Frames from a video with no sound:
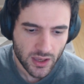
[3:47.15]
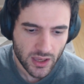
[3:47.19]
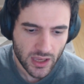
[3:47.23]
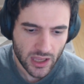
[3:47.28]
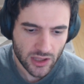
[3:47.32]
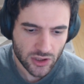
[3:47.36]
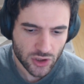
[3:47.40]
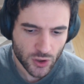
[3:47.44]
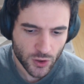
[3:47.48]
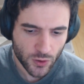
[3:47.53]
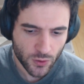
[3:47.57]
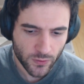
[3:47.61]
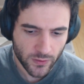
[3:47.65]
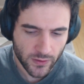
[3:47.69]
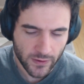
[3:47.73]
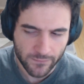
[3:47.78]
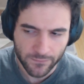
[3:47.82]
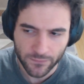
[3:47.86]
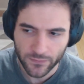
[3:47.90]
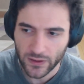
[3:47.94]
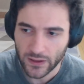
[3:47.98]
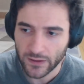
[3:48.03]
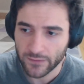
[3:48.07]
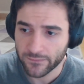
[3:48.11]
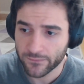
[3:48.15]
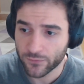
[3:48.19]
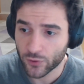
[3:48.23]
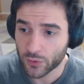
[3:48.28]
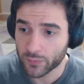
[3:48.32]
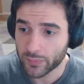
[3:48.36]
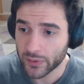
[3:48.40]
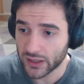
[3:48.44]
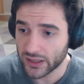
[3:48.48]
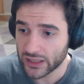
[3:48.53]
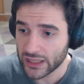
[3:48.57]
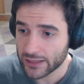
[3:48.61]
And so if we're
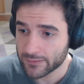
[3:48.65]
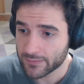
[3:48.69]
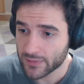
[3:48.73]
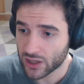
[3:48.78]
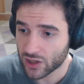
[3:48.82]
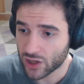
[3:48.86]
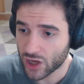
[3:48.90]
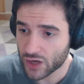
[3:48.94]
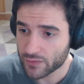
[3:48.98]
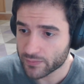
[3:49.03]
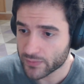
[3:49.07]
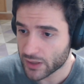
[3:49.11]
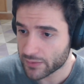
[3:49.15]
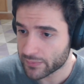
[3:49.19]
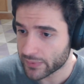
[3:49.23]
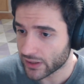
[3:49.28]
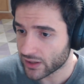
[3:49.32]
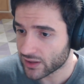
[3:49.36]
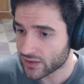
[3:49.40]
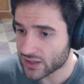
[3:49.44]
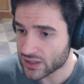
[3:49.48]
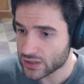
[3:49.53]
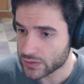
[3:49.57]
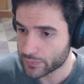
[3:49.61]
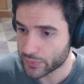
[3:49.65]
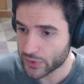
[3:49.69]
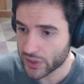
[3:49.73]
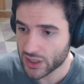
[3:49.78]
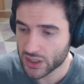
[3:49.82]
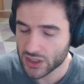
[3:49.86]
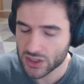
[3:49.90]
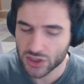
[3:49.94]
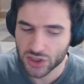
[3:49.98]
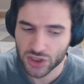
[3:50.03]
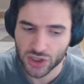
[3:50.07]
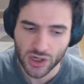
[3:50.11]
building Milkomeda, building this
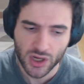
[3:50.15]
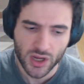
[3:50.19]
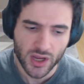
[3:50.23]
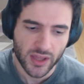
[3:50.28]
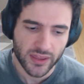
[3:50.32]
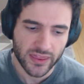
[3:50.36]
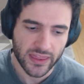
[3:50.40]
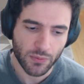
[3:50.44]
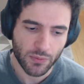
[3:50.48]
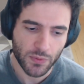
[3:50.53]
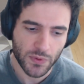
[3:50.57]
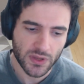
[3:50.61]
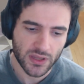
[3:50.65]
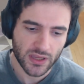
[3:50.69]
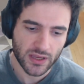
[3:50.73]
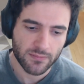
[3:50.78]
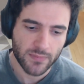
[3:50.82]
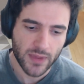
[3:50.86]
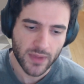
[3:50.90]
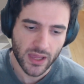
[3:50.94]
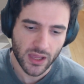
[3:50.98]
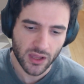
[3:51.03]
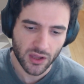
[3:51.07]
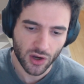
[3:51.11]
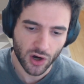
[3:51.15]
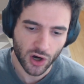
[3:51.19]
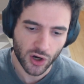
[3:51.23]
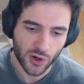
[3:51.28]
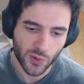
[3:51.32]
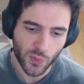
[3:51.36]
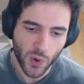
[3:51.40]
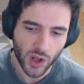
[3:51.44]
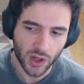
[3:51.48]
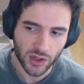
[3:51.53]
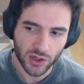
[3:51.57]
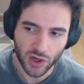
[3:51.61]
bridge, then we can make
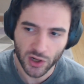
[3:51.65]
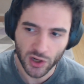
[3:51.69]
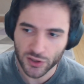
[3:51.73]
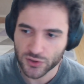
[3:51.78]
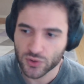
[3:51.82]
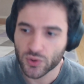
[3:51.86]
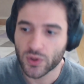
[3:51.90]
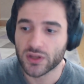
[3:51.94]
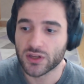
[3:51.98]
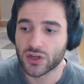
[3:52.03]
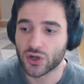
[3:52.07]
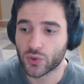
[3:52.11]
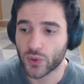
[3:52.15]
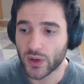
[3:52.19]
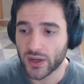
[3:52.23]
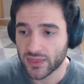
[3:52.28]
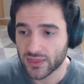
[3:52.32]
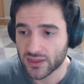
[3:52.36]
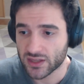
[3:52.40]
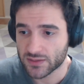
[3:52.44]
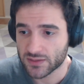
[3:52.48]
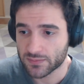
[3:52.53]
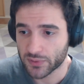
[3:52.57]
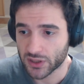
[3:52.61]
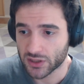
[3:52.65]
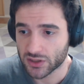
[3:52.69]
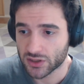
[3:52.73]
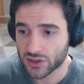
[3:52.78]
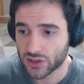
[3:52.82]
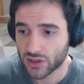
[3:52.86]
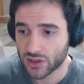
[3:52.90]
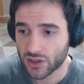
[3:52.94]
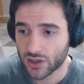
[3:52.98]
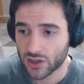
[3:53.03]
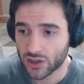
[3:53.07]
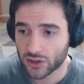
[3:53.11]
our wallet also integrate this
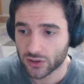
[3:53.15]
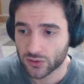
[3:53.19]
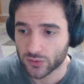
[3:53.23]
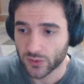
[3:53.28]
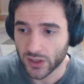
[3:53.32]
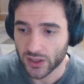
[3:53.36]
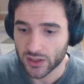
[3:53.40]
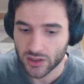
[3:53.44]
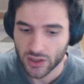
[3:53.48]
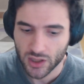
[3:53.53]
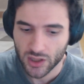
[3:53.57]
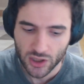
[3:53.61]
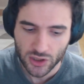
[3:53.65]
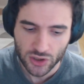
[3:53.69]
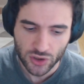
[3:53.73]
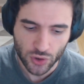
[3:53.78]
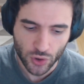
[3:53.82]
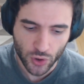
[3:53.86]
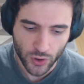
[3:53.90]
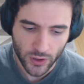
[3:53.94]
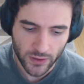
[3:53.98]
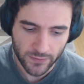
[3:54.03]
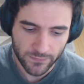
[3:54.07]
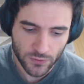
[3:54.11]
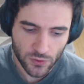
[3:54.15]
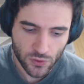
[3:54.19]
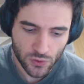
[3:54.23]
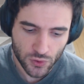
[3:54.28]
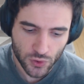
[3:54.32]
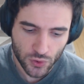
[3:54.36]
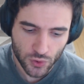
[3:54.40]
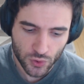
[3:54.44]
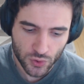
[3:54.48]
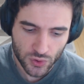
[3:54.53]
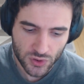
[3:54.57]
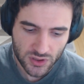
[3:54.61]
bridge, right? So if you
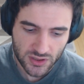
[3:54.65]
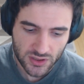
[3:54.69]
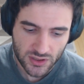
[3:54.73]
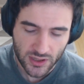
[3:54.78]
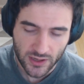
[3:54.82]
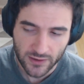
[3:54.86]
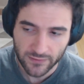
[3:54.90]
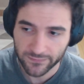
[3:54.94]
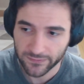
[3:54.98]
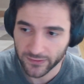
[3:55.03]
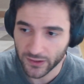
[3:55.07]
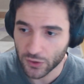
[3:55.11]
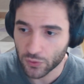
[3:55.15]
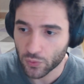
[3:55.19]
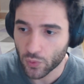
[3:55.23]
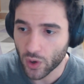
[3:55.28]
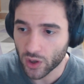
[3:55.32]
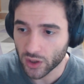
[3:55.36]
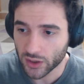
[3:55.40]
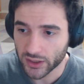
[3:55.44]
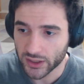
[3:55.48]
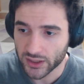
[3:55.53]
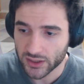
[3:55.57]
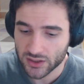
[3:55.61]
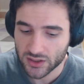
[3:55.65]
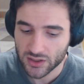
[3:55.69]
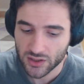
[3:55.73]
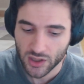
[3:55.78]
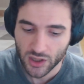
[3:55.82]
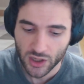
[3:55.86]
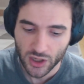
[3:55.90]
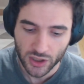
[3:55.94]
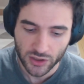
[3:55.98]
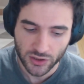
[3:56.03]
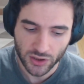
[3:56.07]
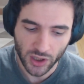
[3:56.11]
use Flint Wallet,
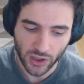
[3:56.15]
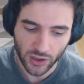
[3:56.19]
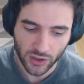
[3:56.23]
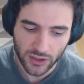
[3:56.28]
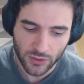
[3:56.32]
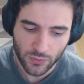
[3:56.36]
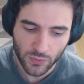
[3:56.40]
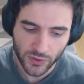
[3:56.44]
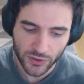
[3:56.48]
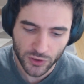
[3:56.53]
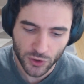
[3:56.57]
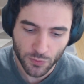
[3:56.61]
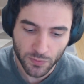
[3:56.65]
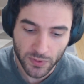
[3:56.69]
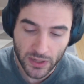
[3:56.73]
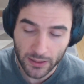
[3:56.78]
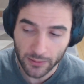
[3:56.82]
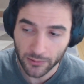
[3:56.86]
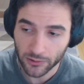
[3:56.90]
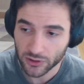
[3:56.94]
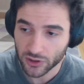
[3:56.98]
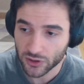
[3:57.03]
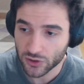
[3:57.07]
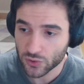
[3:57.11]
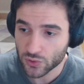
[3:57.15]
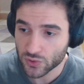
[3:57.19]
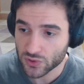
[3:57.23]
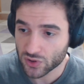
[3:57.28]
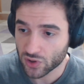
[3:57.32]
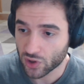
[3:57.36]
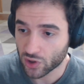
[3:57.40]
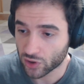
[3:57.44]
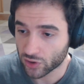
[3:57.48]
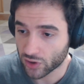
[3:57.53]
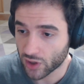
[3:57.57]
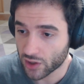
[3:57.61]
not only will you be able to use
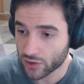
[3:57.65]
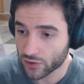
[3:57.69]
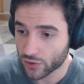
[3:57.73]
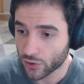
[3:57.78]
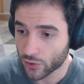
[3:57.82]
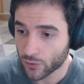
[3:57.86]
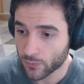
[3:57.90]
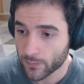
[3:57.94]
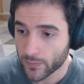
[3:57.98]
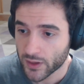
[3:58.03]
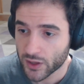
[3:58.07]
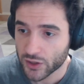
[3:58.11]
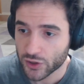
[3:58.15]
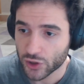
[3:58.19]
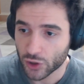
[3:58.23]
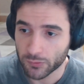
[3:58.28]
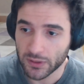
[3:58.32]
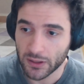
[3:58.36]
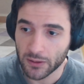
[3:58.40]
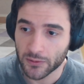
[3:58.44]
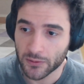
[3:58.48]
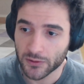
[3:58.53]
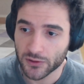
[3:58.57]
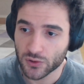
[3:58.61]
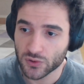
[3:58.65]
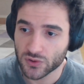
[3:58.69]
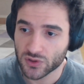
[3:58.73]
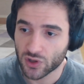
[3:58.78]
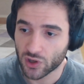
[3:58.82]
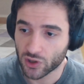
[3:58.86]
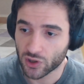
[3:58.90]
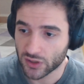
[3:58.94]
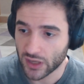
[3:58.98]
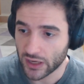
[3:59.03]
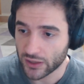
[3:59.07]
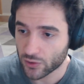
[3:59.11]
Cardano, you'll be able to use
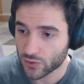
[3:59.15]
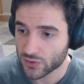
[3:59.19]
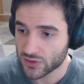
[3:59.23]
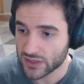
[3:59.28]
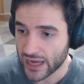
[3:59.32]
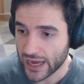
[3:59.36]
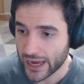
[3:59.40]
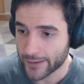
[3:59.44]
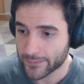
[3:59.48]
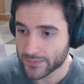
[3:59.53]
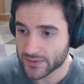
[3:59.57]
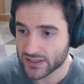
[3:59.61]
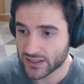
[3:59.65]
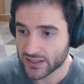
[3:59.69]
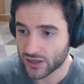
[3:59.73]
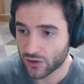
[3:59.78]
Cardano dApps.